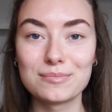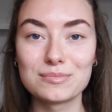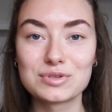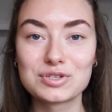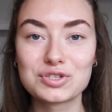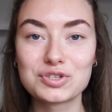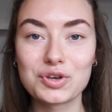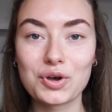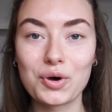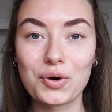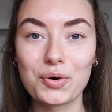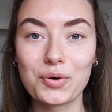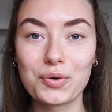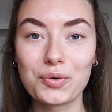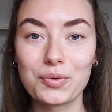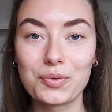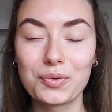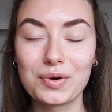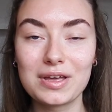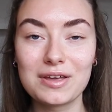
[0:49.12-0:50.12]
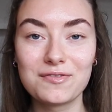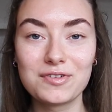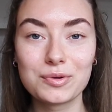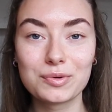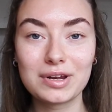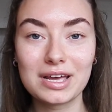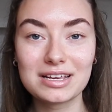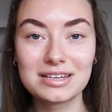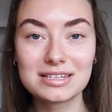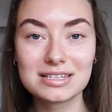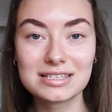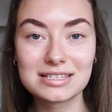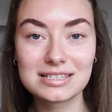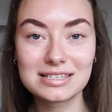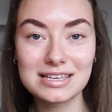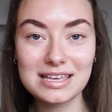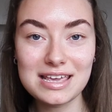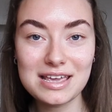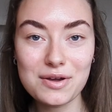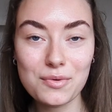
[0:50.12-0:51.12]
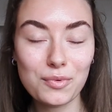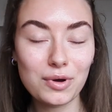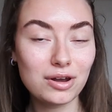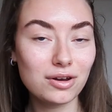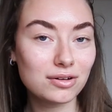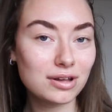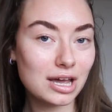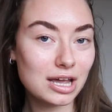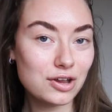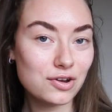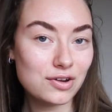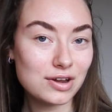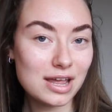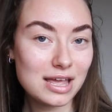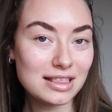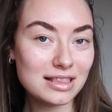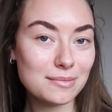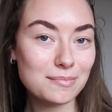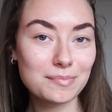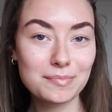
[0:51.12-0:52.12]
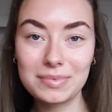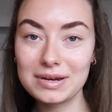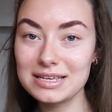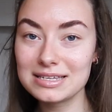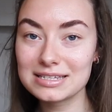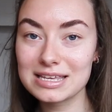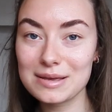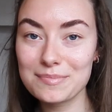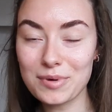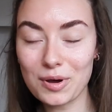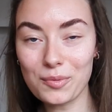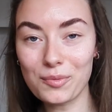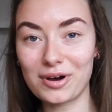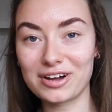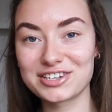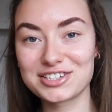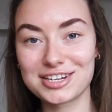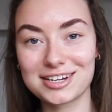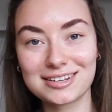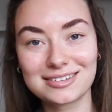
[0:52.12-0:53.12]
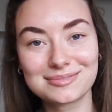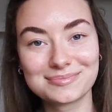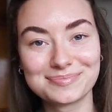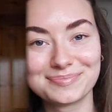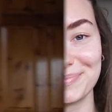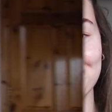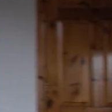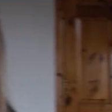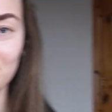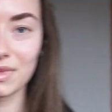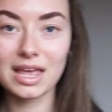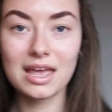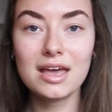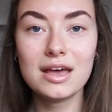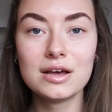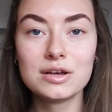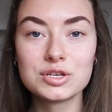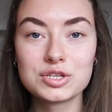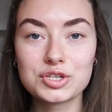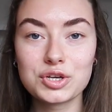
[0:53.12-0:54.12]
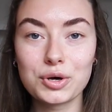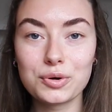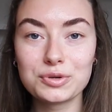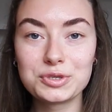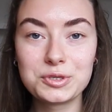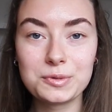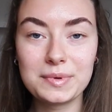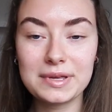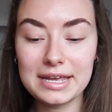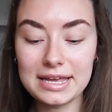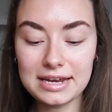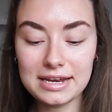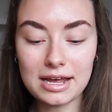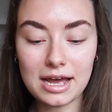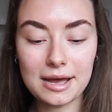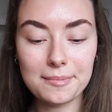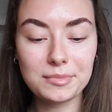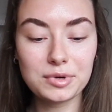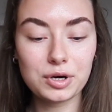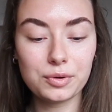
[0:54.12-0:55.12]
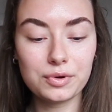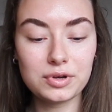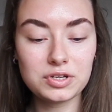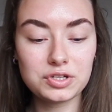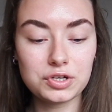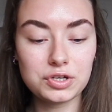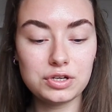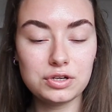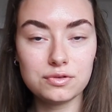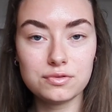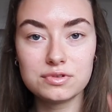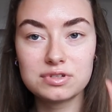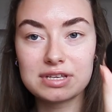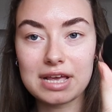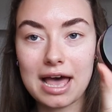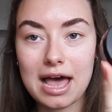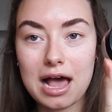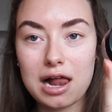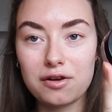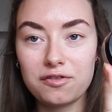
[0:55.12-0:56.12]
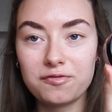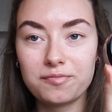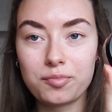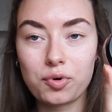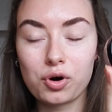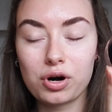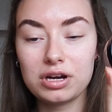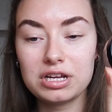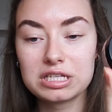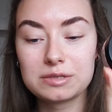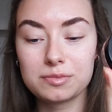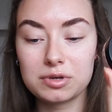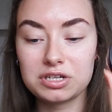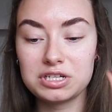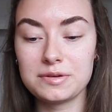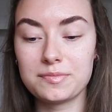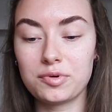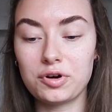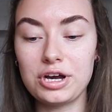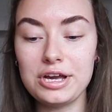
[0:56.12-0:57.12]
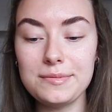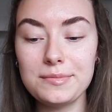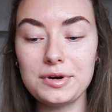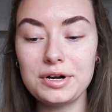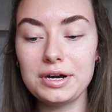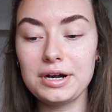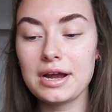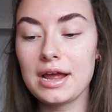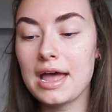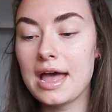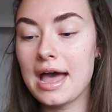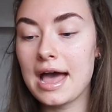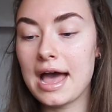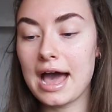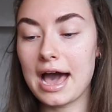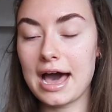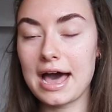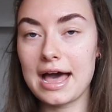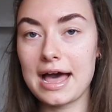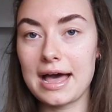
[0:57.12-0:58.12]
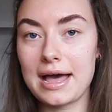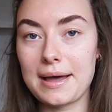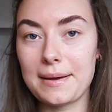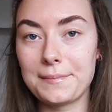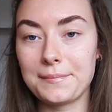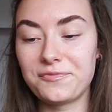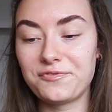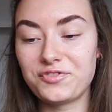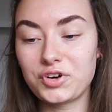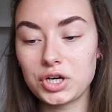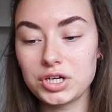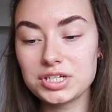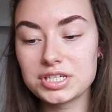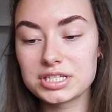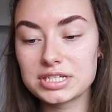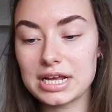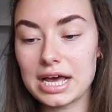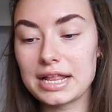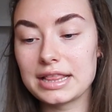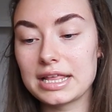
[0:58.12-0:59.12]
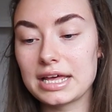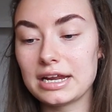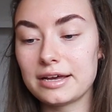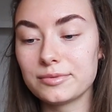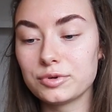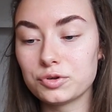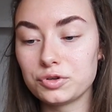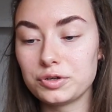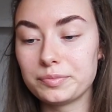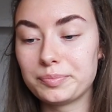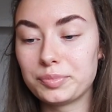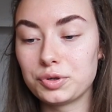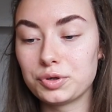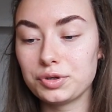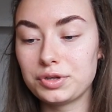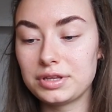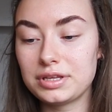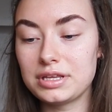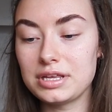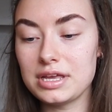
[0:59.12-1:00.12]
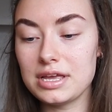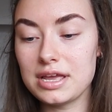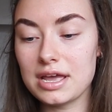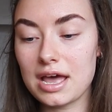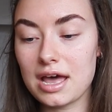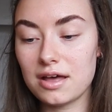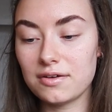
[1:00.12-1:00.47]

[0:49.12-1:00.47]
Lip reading: So if you would like to see what look I create, then please keep on watching. So to begin, I'm going to use e.l.f. Poreless Putty Primer first, and then I'm going to put the